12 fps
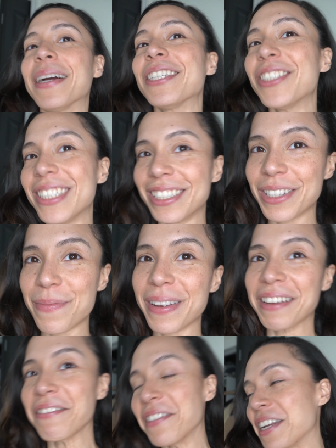actually just
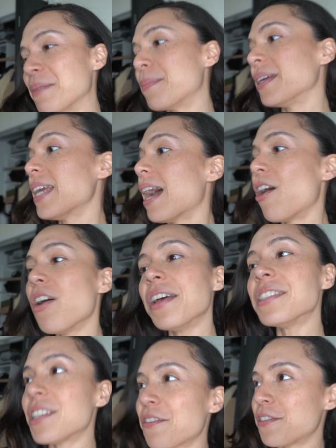being funny, but yeah, all
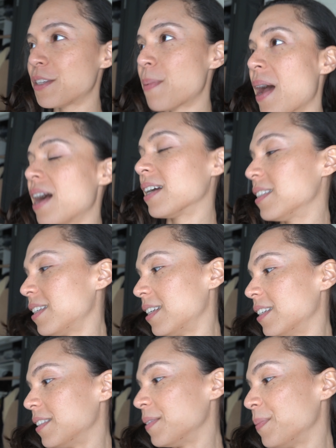his stuff is packed
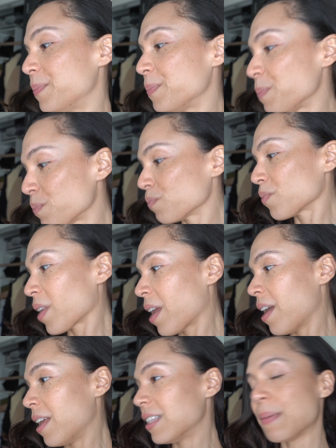and
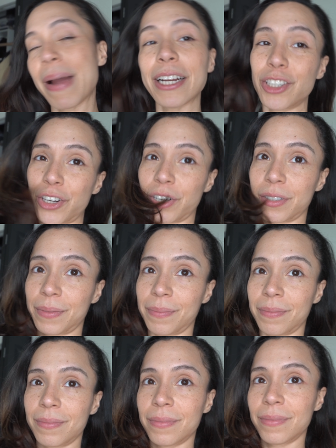it's my turn.
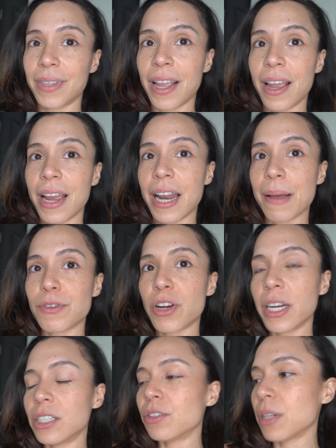And I'm
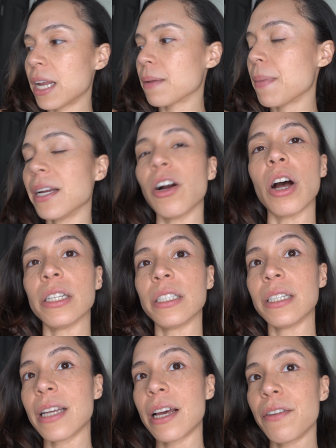trying to like make
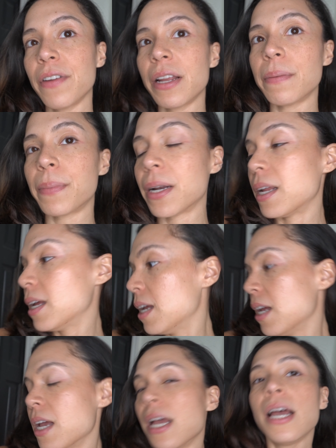content out of it, but
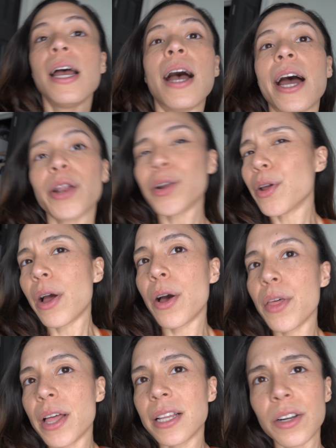I don't know how
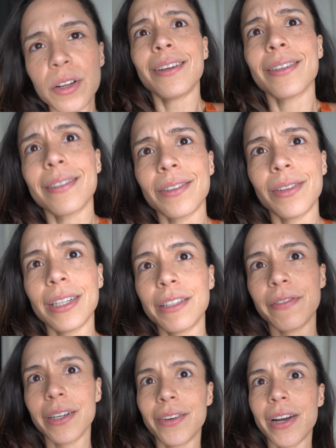that looks, so let's
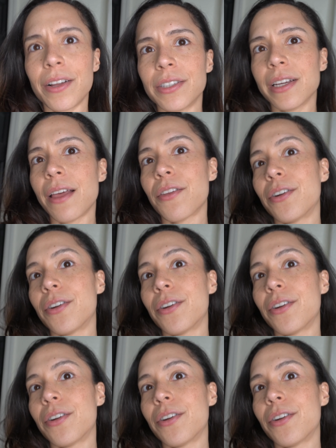figure it out together.